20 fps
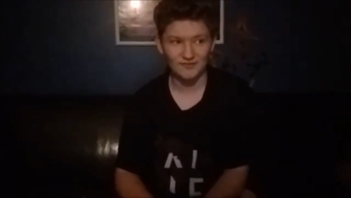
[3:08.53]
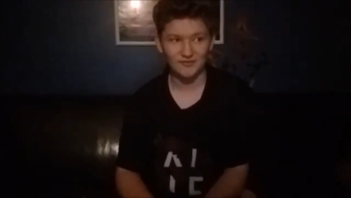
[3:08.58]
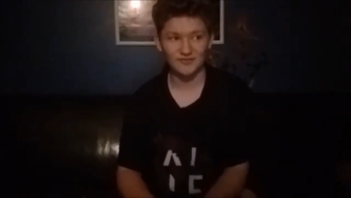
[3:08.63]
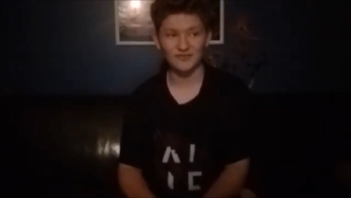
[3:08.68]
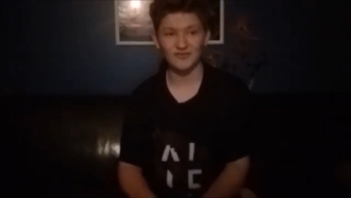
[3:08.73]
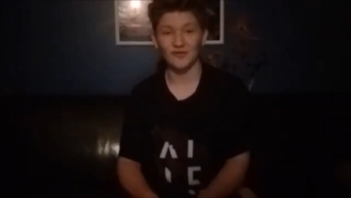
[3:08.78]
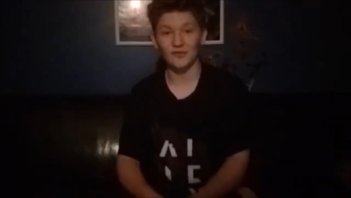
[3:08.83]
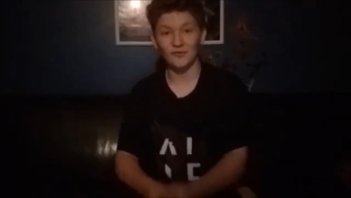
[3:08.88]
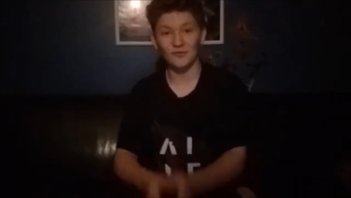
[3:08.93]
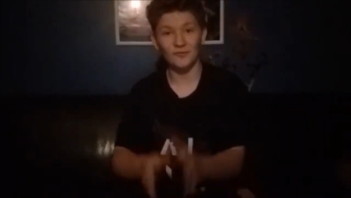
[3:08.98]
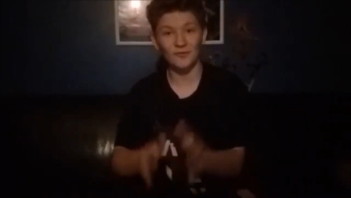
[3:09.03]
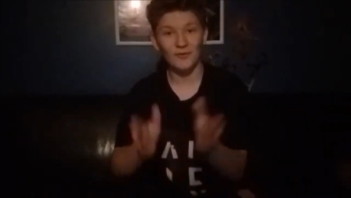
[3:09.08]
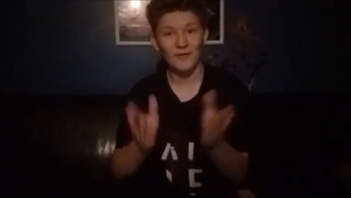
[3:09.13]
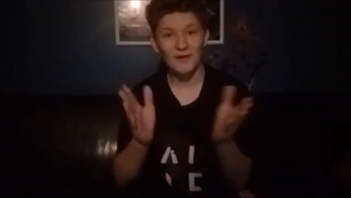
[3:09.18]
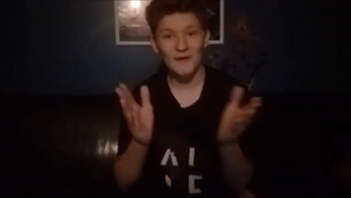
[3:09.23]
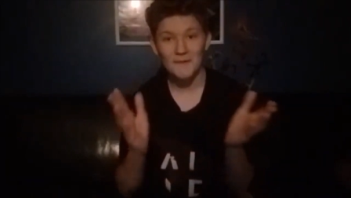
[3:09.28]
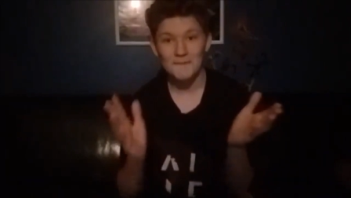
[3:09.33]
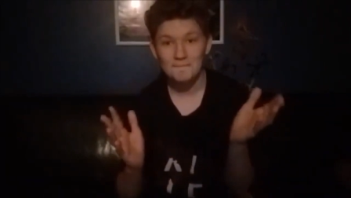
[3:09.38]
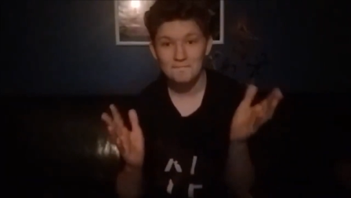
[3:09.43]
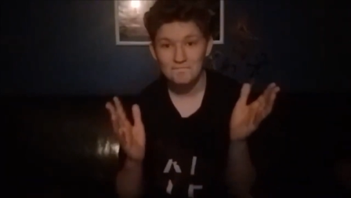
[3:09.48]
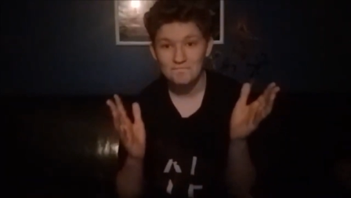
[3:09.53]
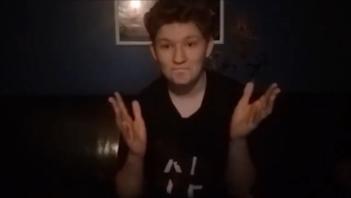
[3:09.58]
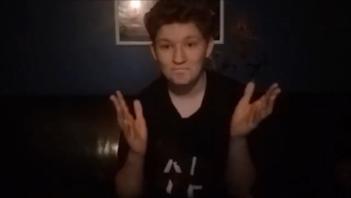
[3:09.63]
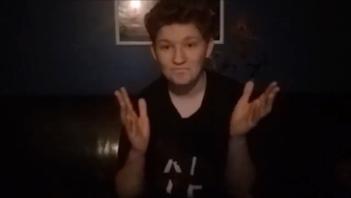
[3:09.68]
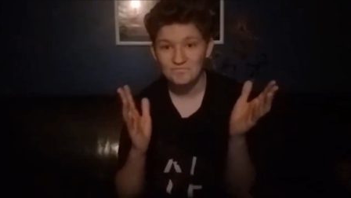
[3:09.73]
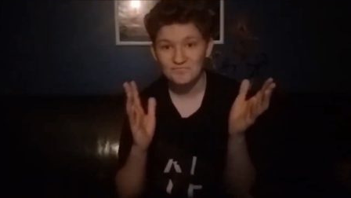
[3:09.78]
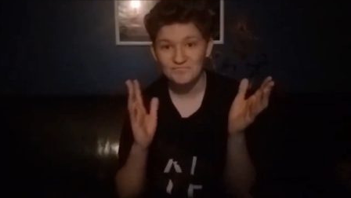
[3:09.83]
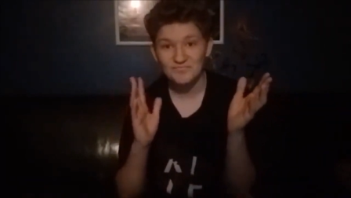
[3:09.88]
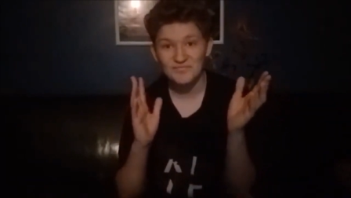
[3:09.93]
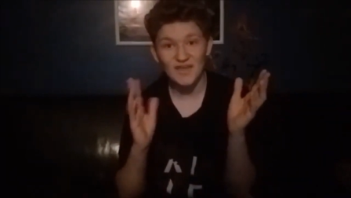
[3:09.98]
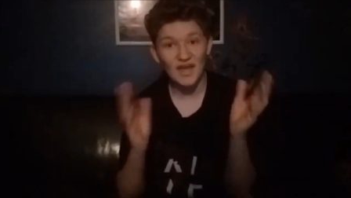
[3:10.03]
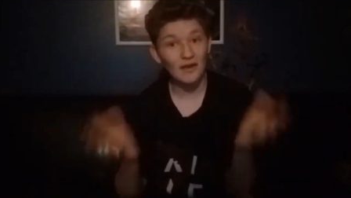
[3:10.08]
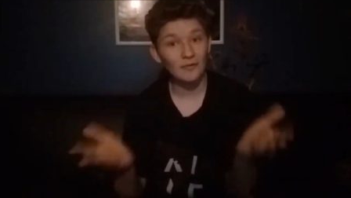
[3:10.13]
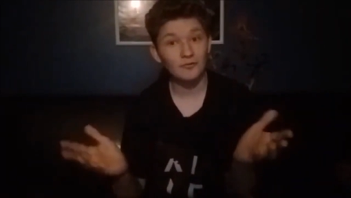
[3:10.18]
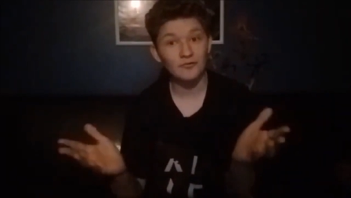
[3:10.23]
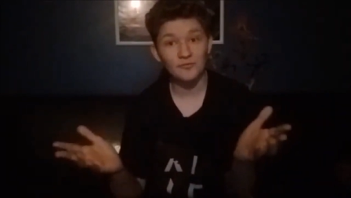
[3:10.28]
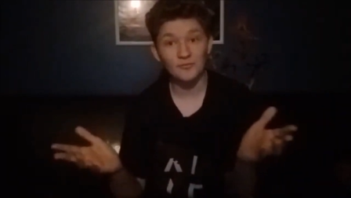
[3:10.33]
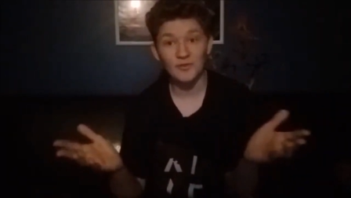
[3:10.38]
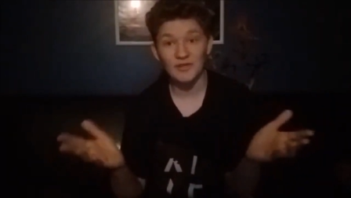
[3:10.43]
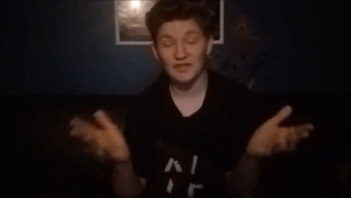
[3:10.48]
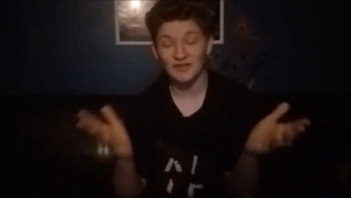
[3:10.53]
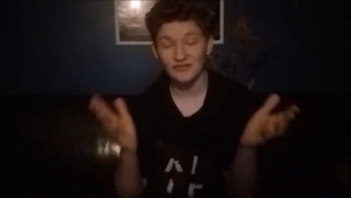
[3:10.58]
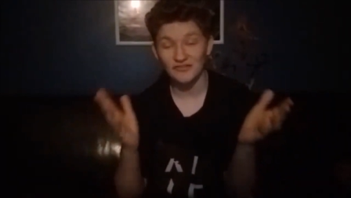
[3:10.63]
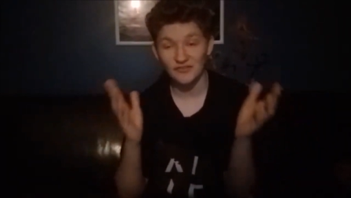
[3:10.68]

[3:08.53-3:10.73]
So that was me.